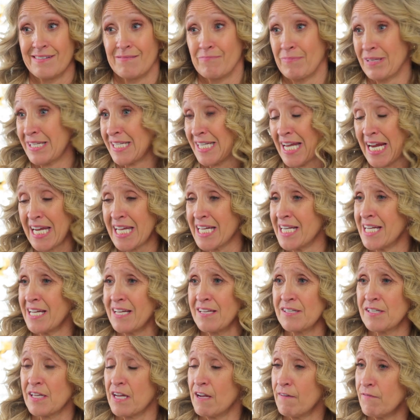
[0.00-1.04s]
But second
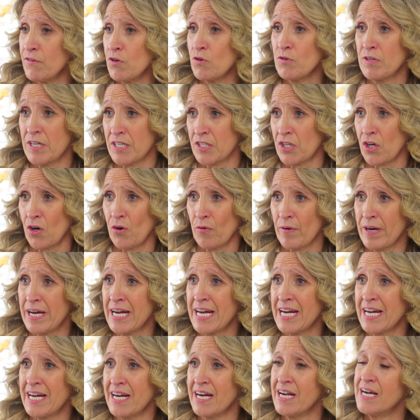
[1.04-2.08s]
is, if you
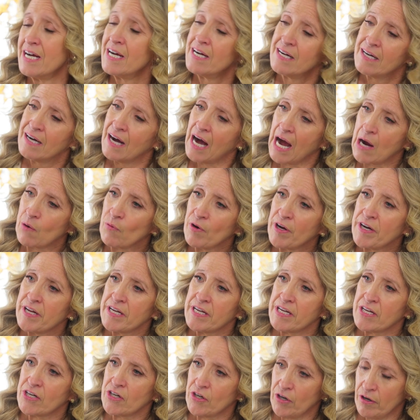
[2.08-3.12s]
disagree, I want
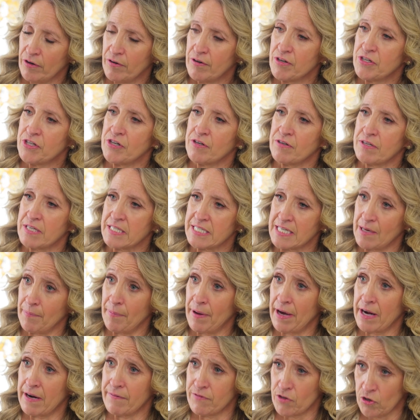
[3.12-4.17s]
to encourage you to step
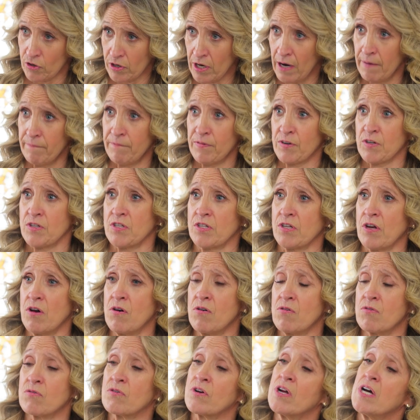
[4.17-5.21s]
out of your comfort
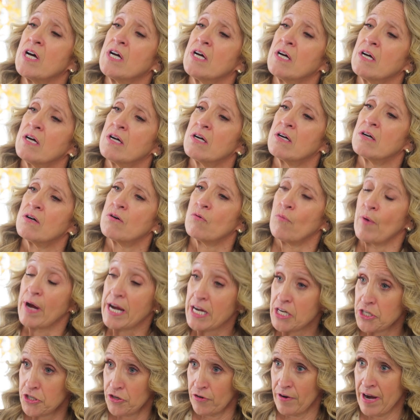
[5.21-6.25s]
zone,
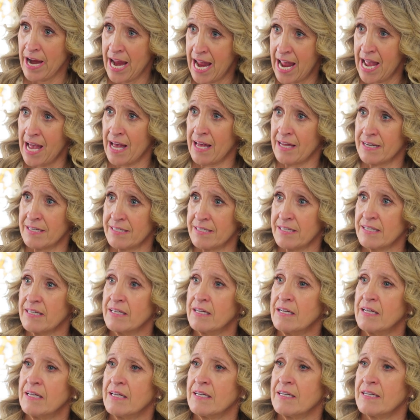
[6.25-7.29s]
raise your hand,
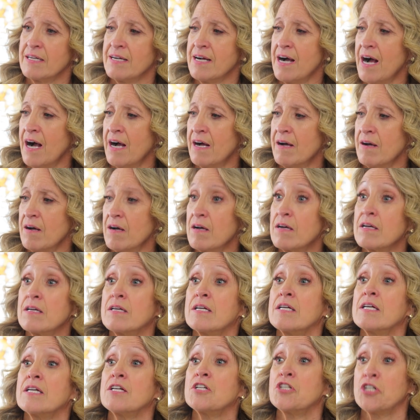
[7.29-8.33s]

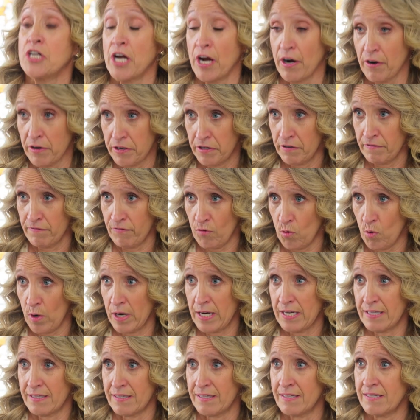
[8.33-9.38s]
share your
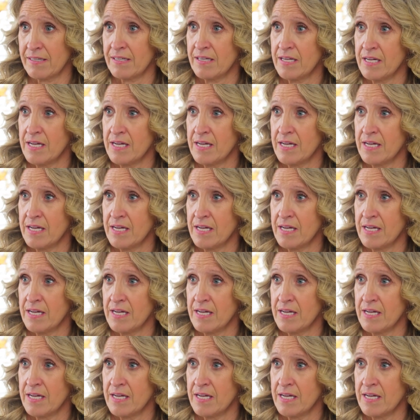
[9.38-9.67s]
voice,